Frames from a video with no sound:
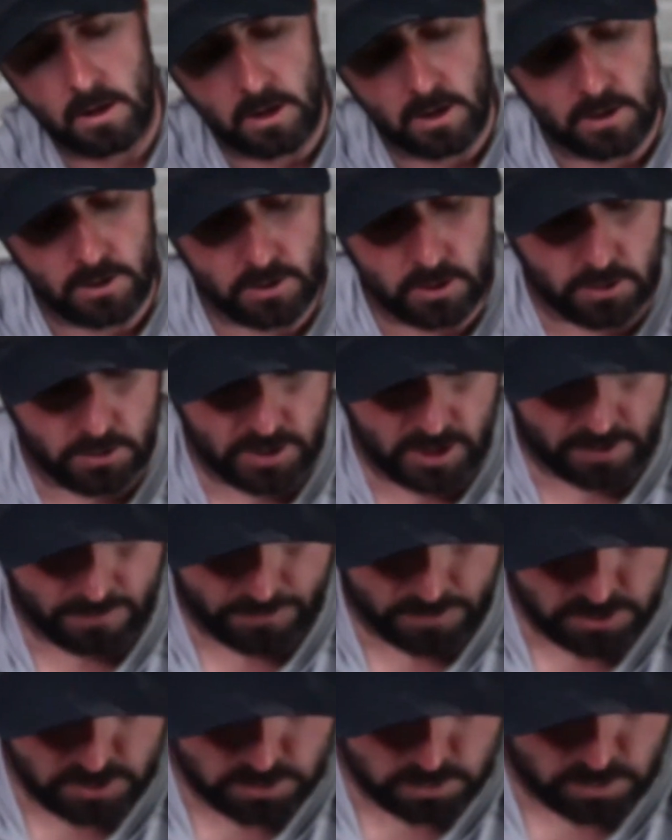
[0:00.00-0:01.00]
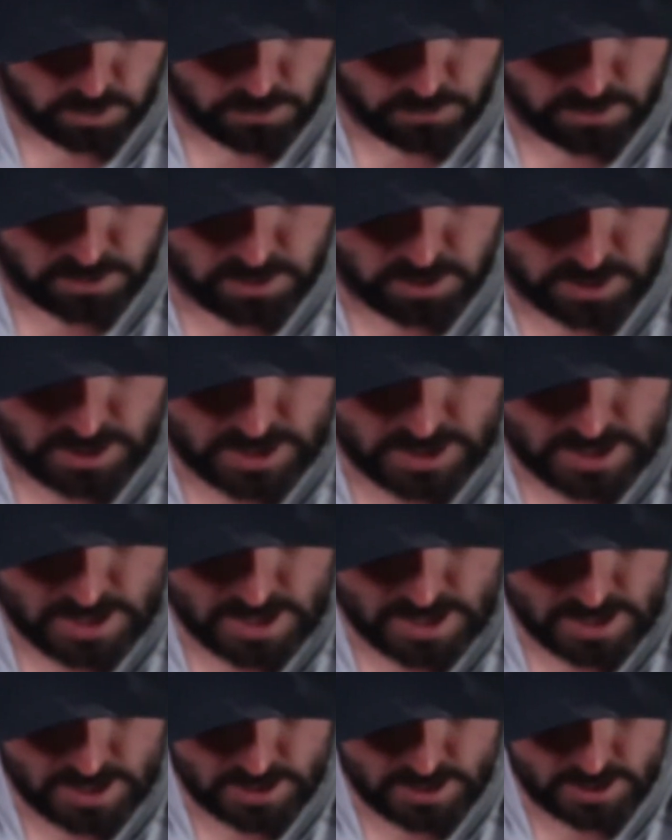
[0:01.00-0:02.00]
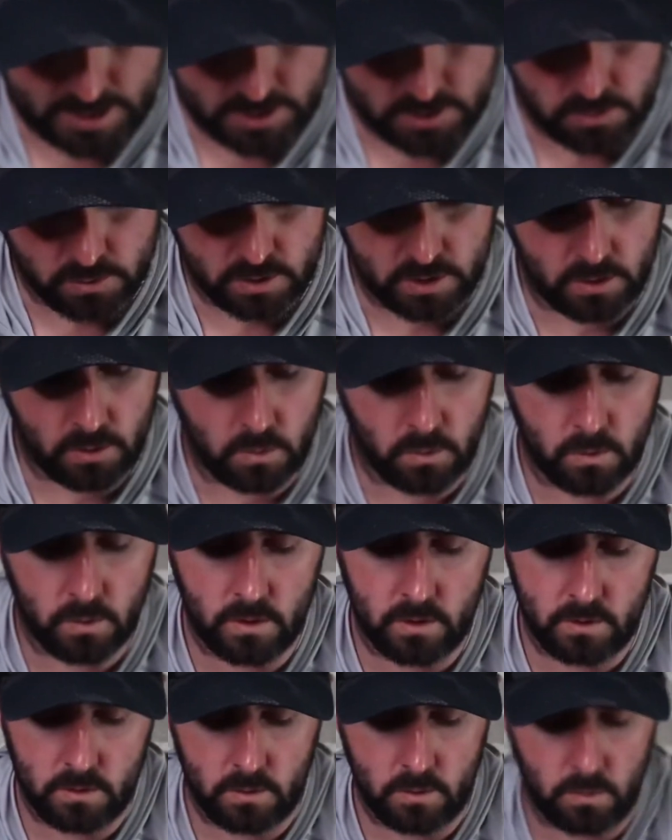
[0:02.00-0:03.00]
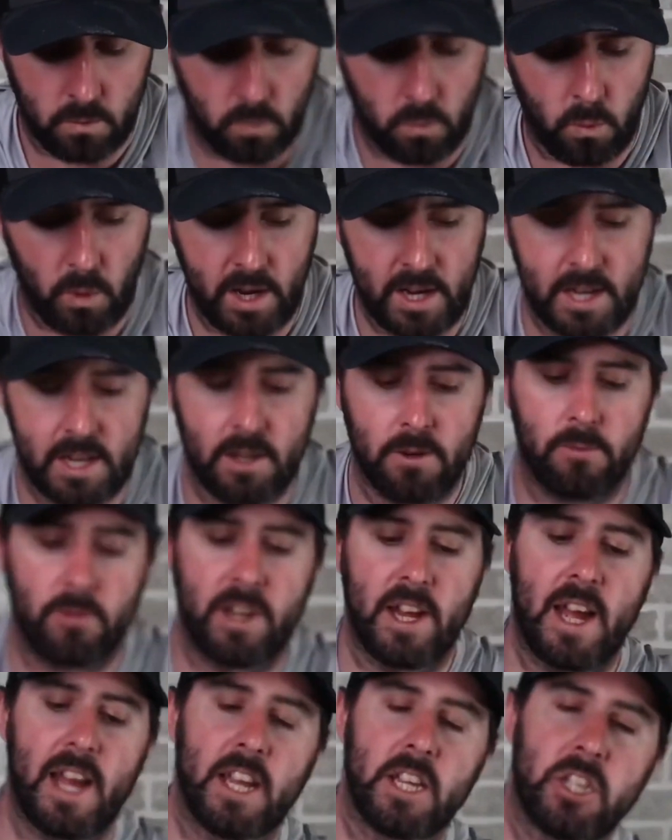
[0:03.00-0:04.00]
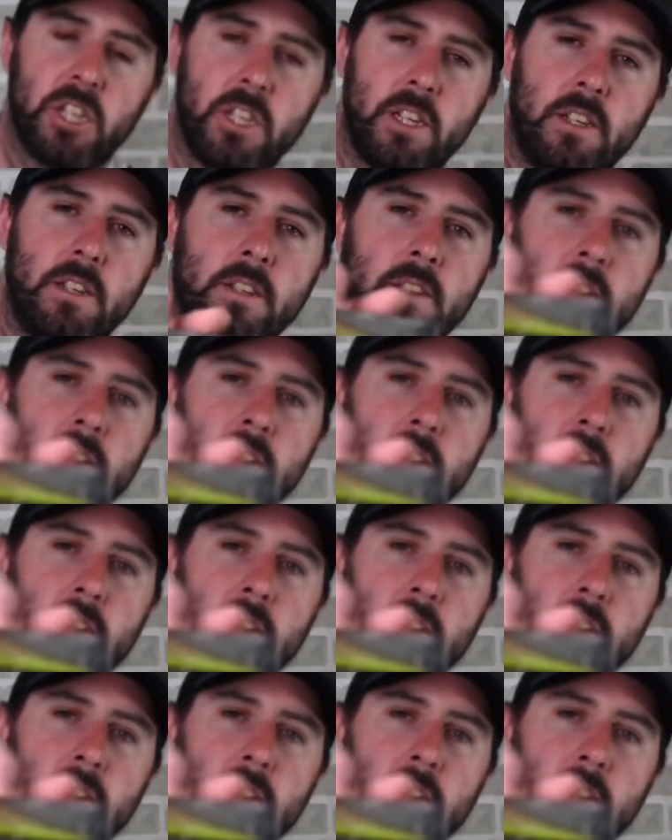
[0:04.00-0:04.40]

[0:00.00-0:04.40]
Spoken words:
So this first one we're looking at is Wake and Reaction.